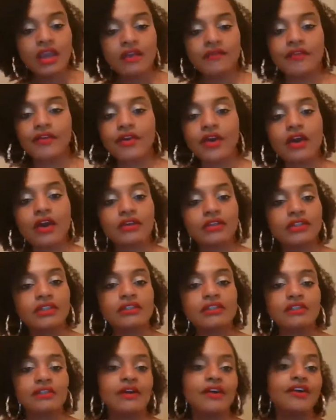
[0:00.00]

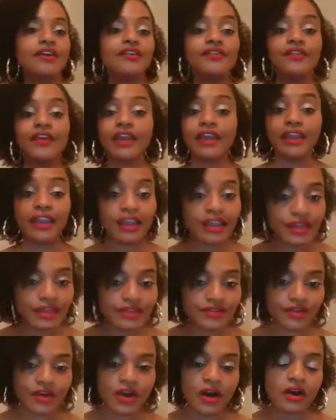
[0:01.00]
regardless of
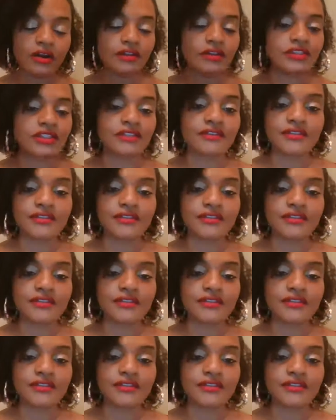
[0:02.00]
age, regardless